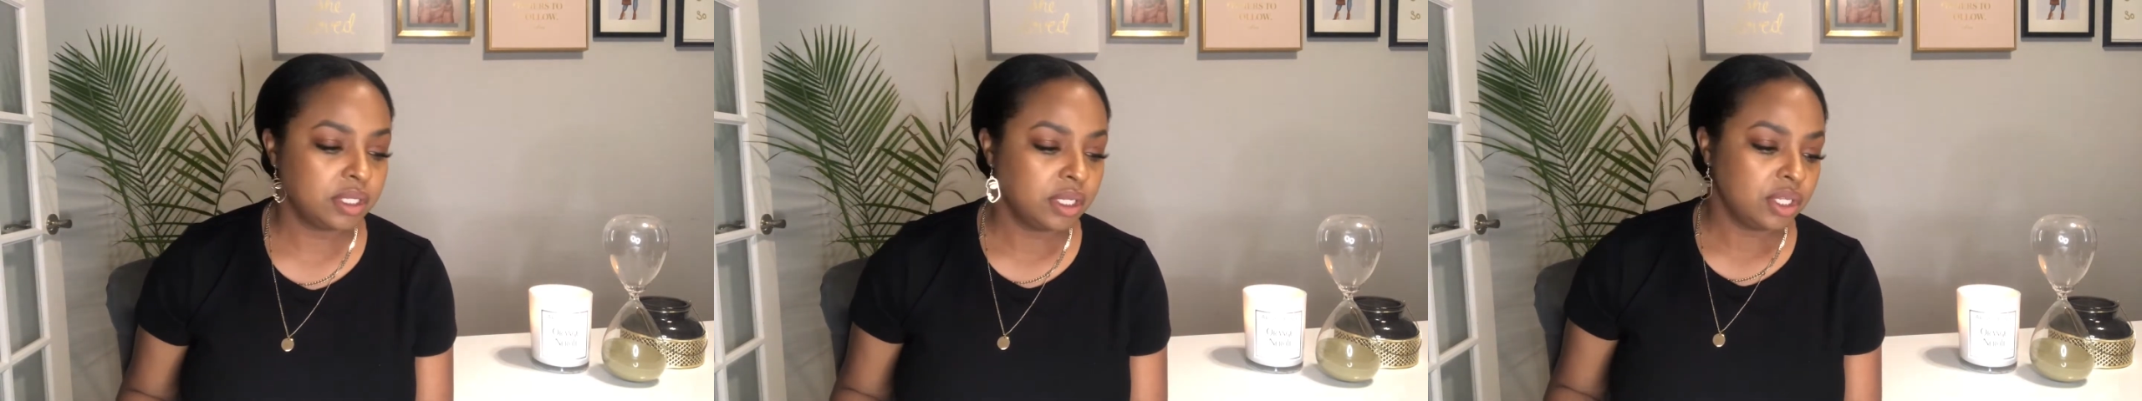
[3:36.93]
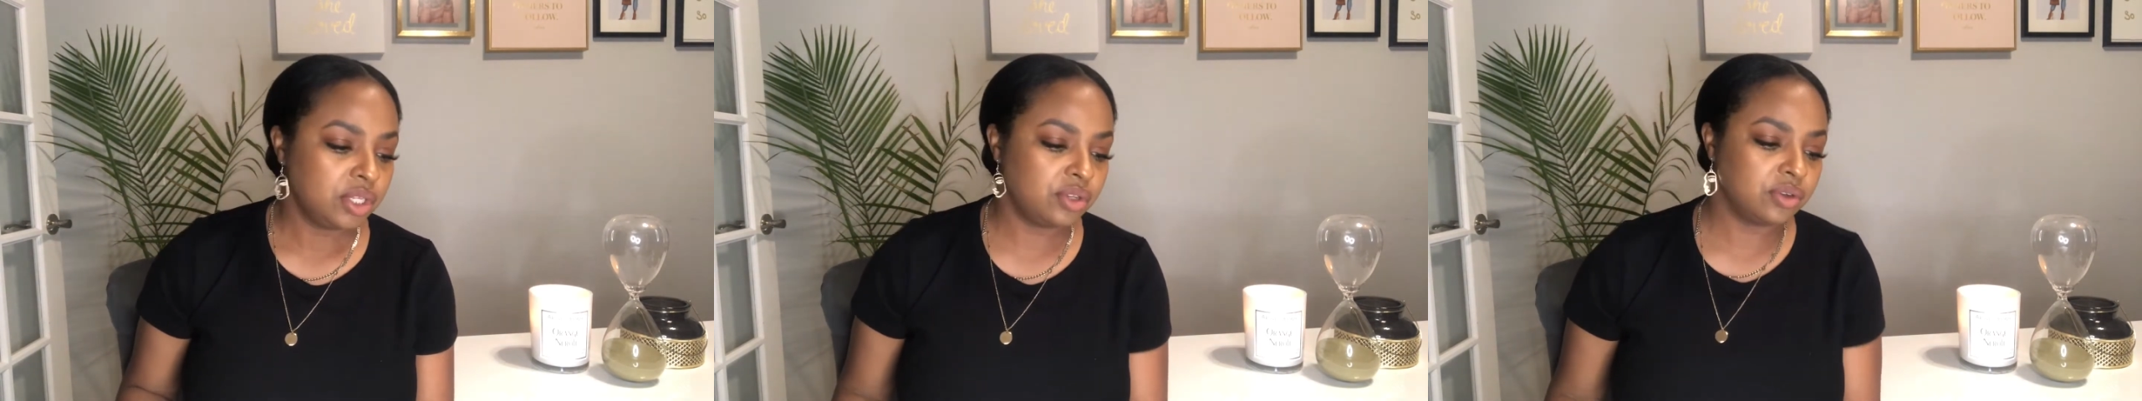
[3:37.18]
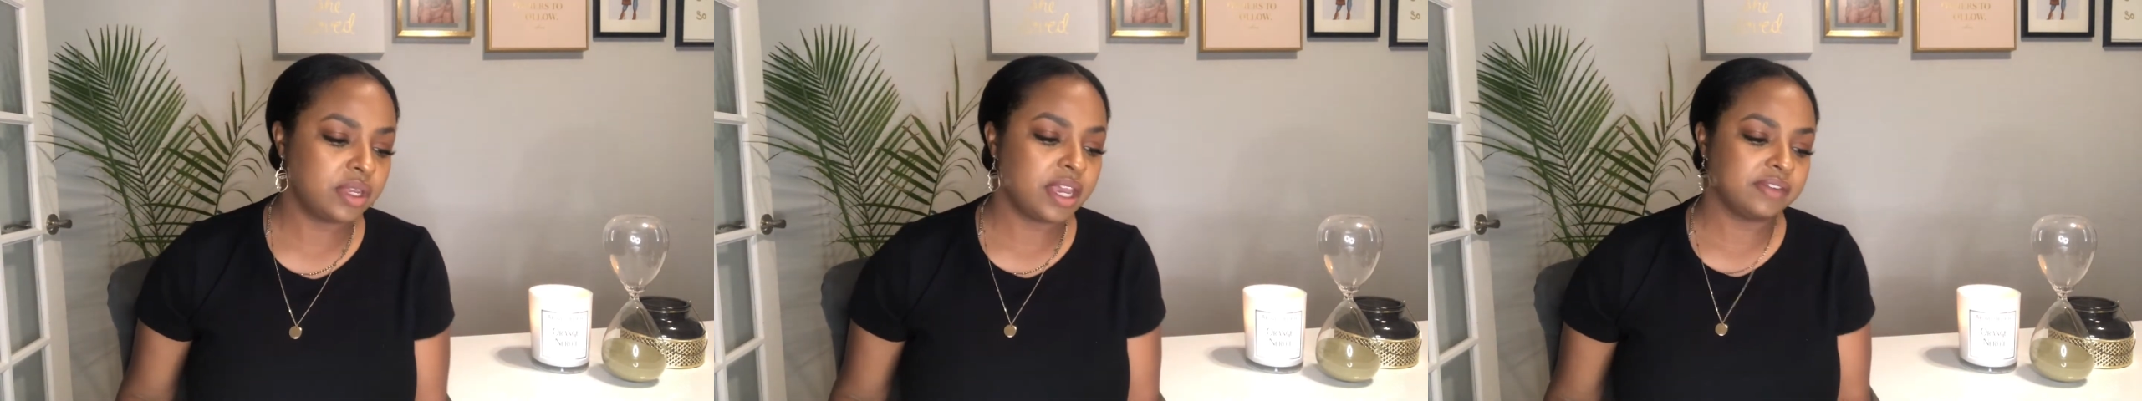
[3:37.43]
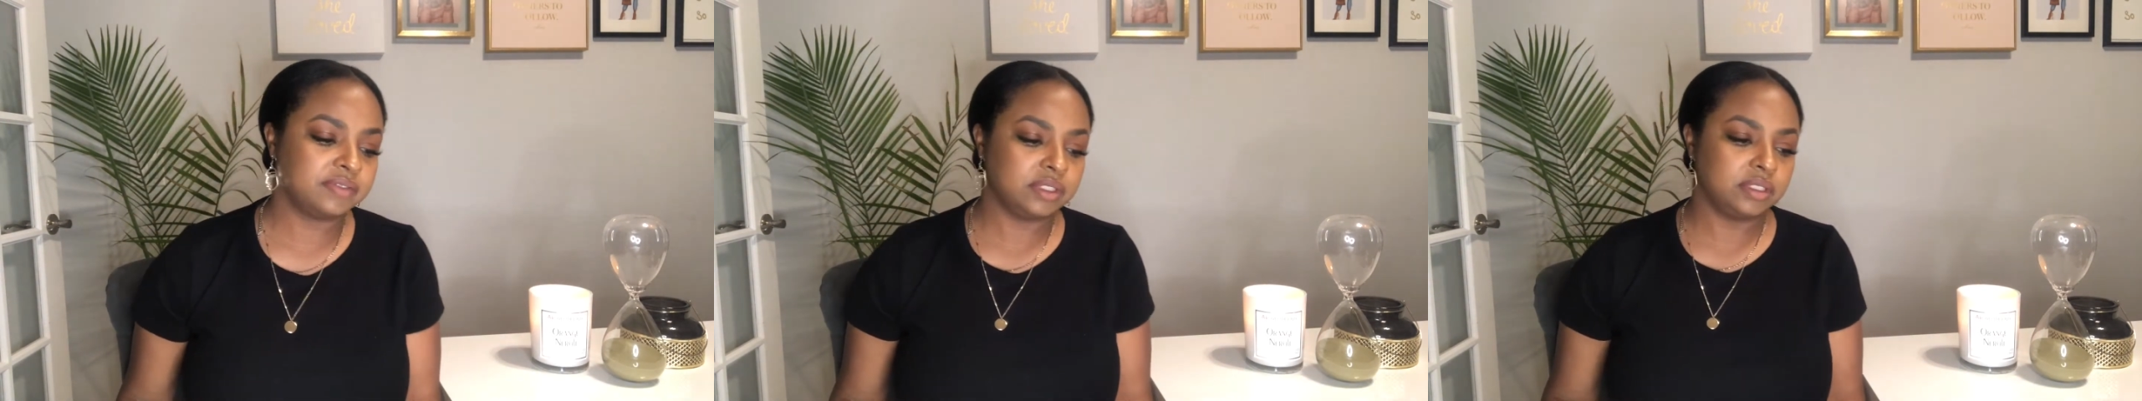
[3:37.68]
you don't have
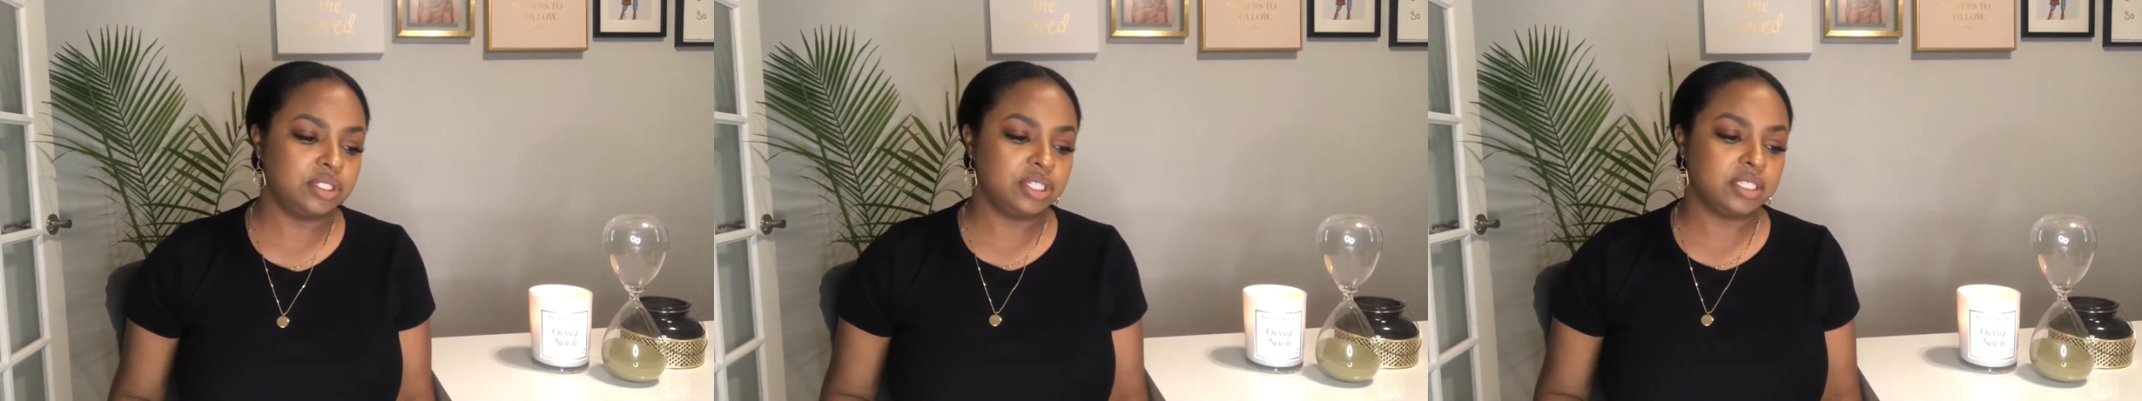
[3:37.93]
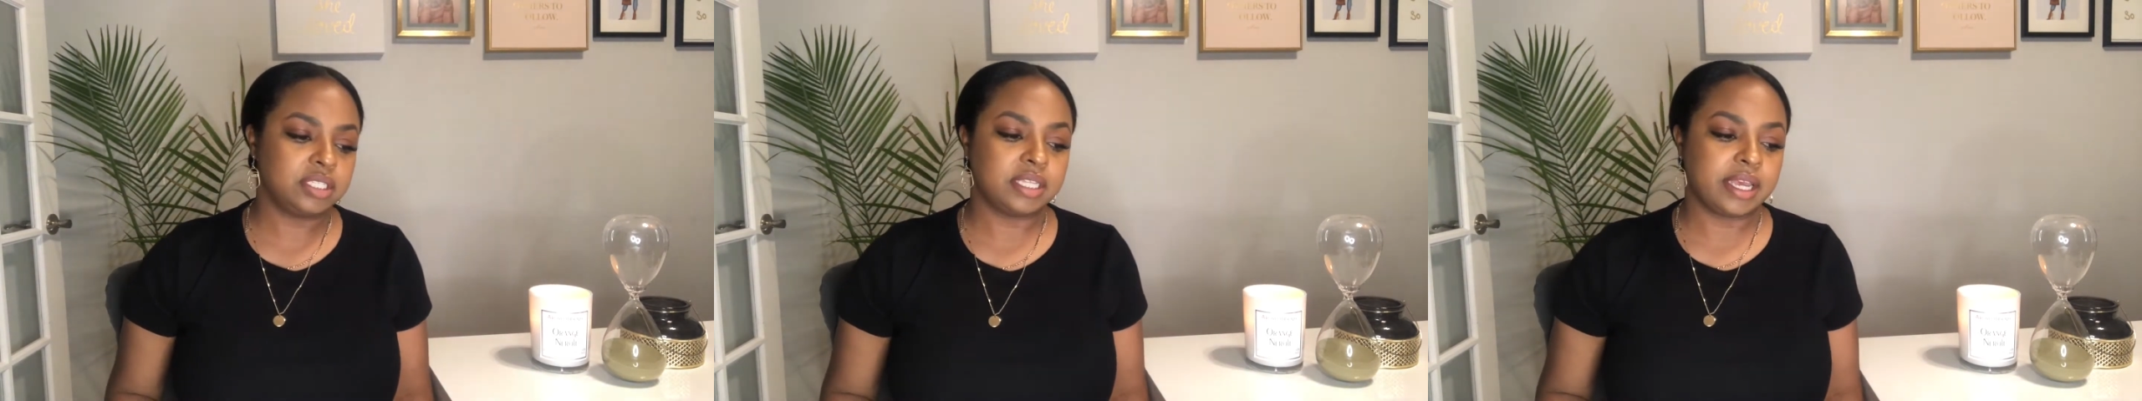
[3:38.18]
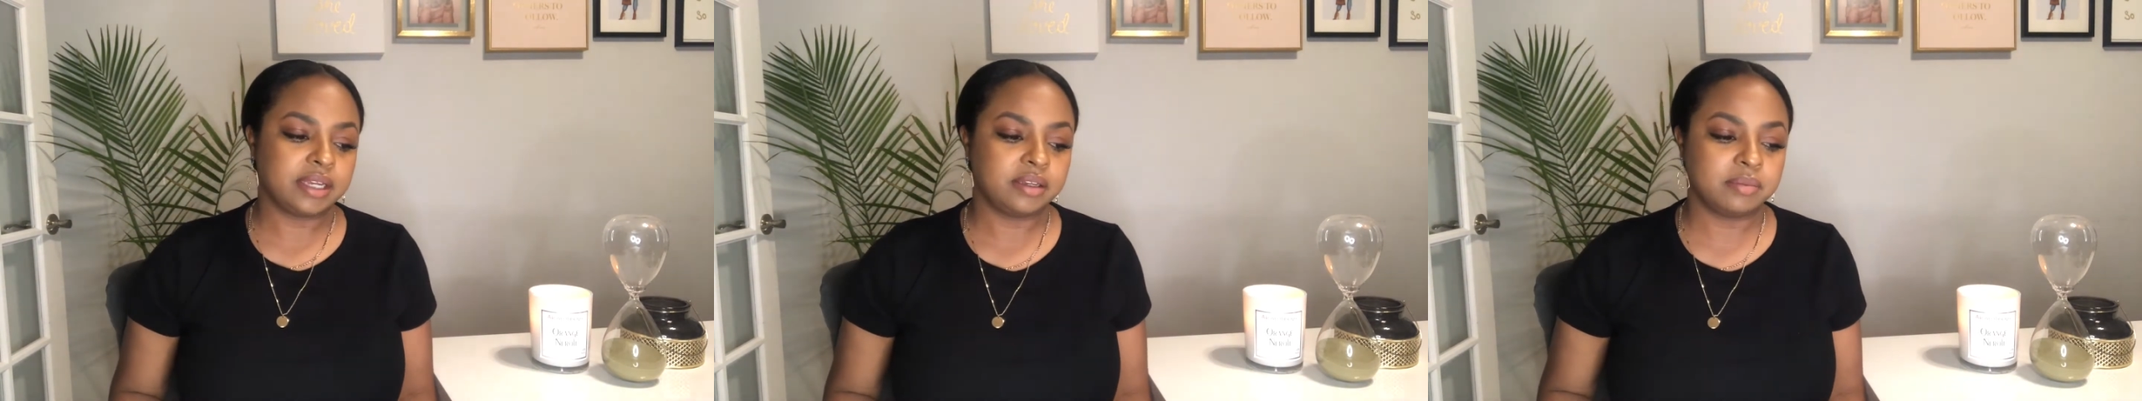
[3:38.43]
to just stack them.